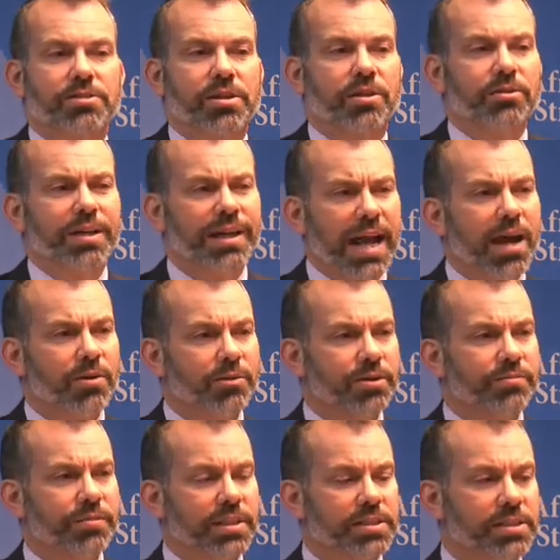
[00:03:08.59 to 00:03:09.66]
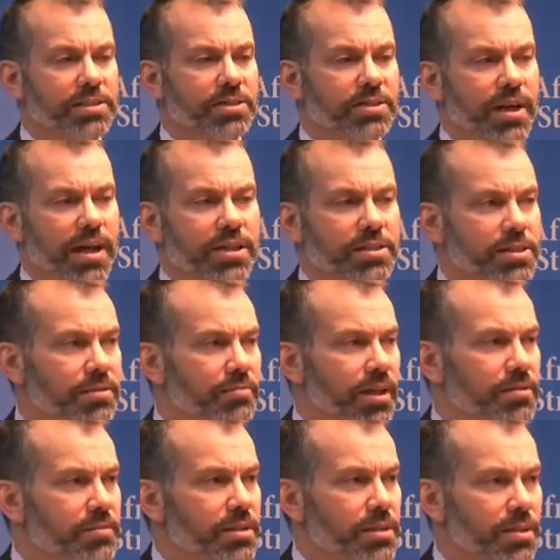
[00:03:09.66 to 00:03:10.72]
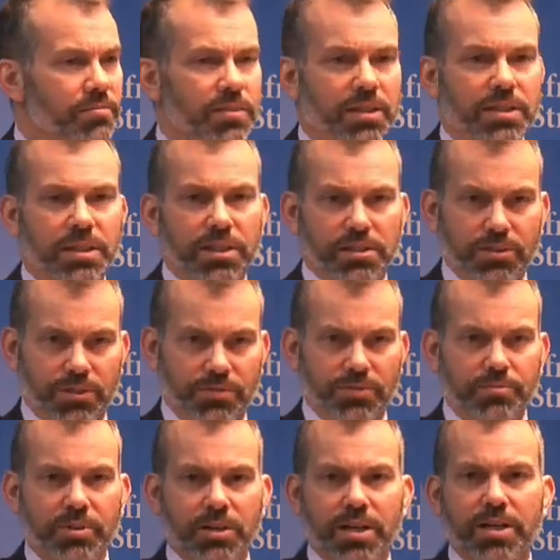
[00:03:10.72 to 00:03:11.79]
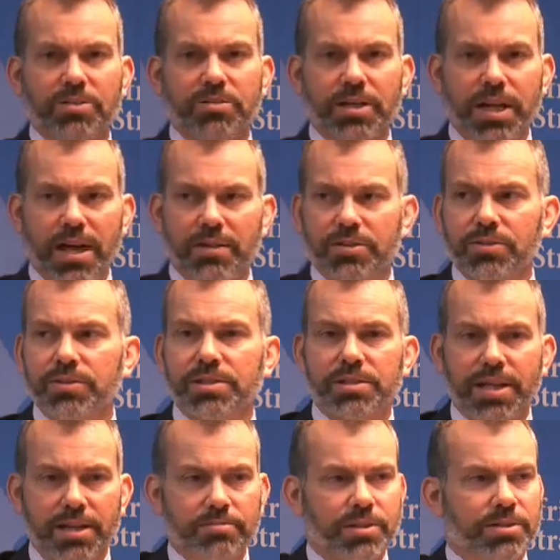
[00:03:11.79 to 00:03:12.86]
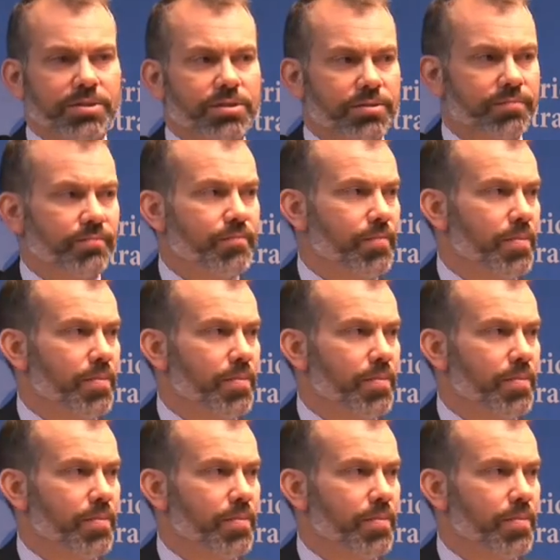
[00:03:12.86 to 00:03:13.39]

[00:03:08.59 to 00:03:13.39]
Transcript: So an outward-facing strategy might be something that looks from your country out to its neighbors